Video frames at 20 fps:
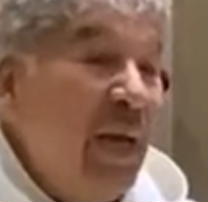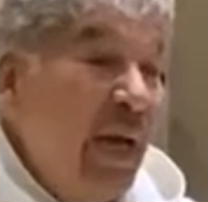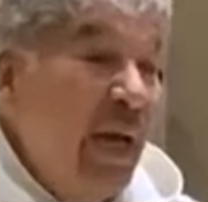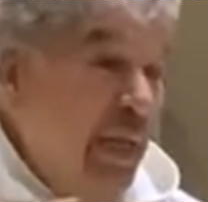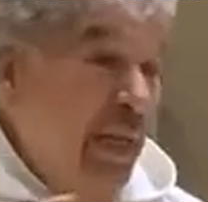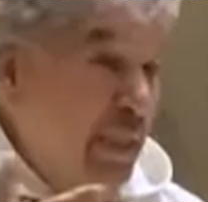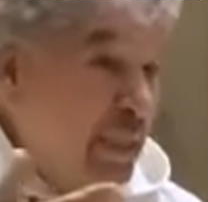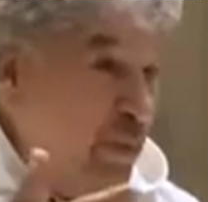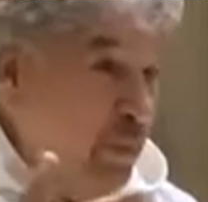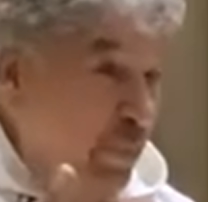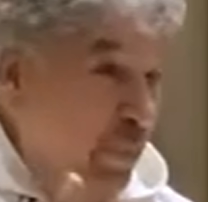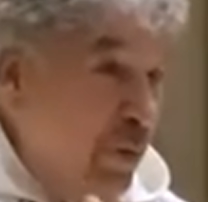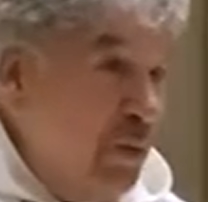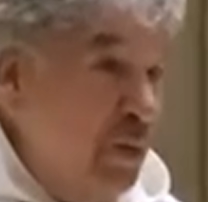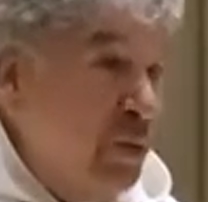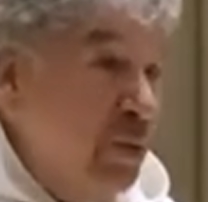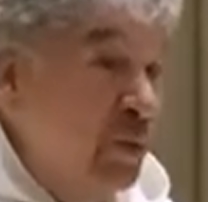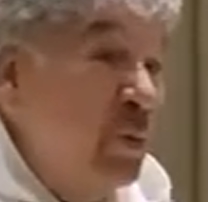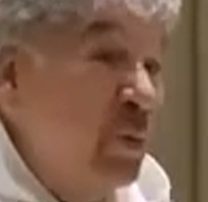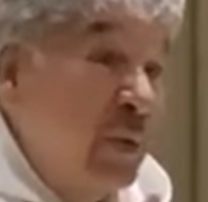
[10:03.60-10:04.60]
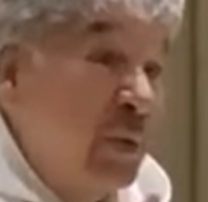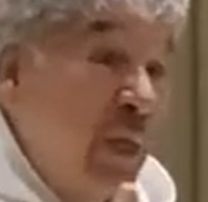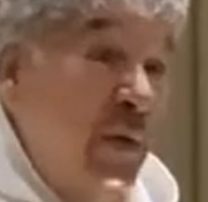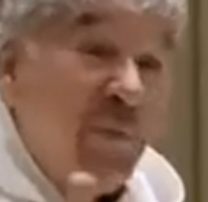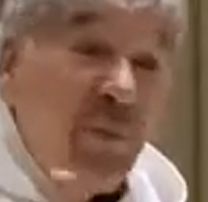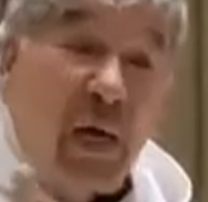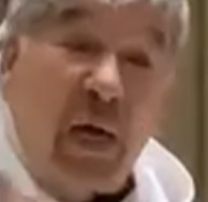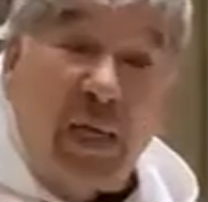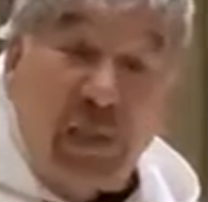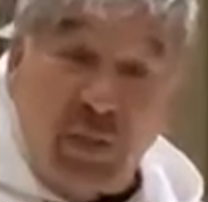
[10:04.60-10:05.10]
and as a person who
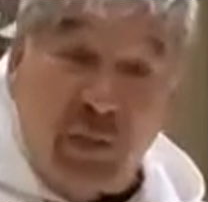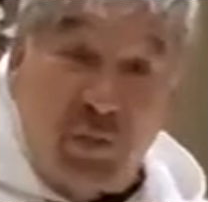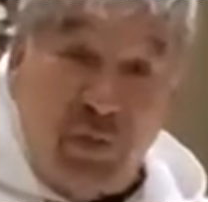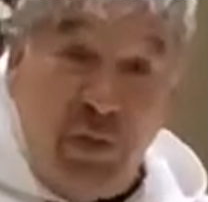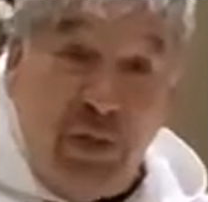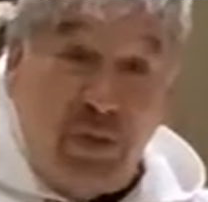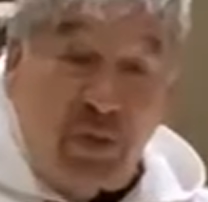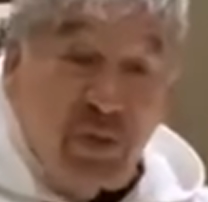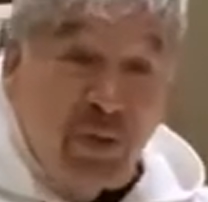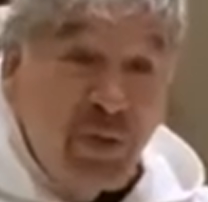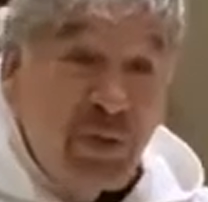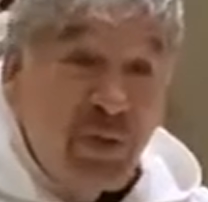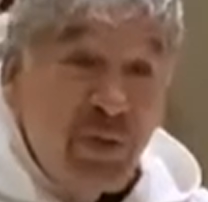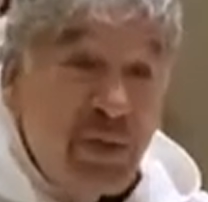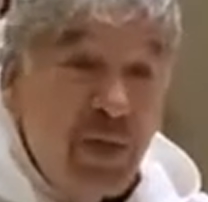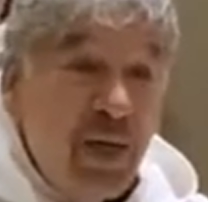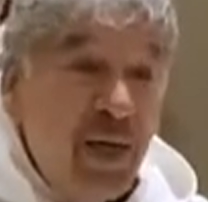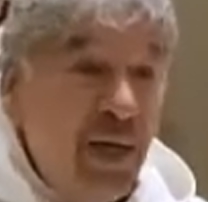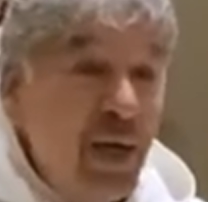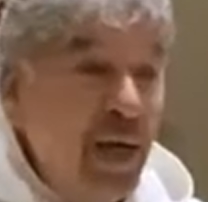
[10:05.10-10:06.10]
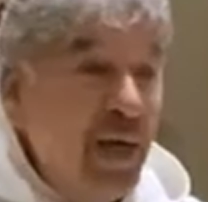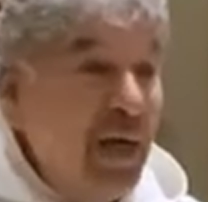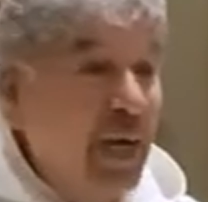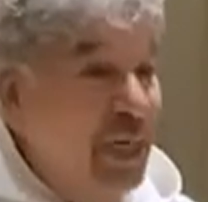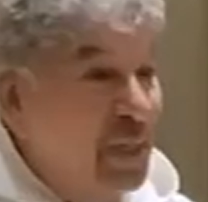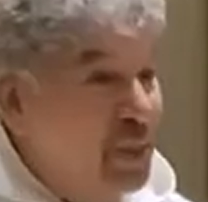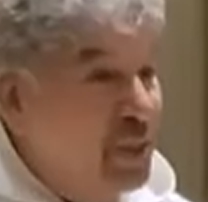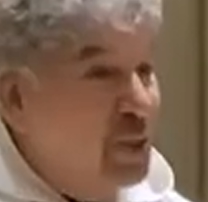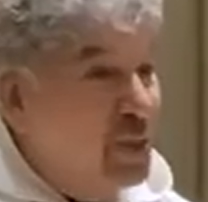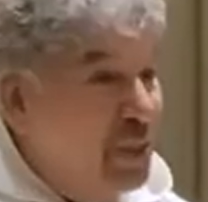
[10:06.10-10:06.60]
loved God's creatures
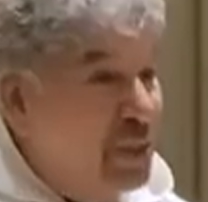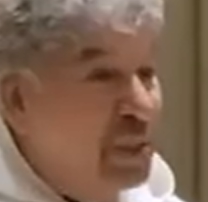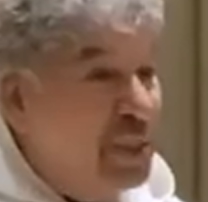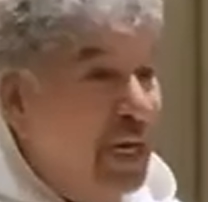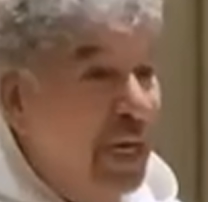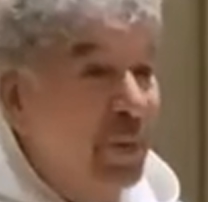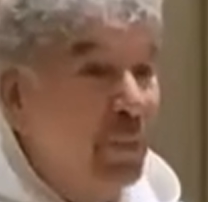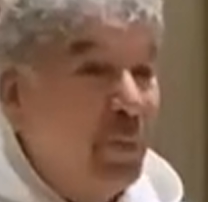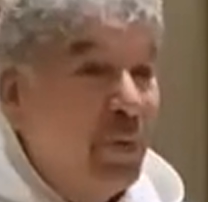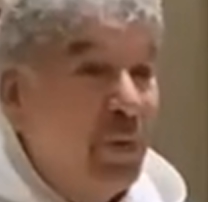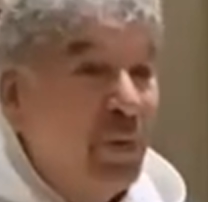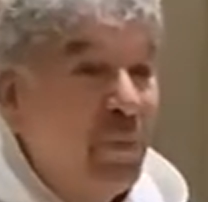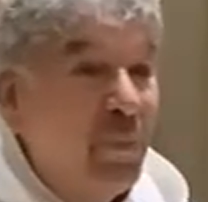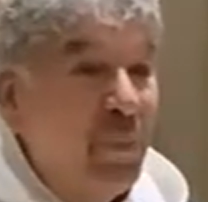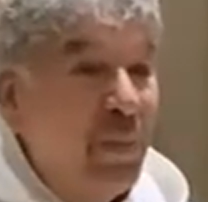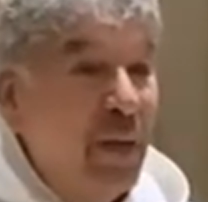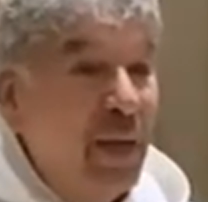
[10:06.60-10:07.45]
is a good example.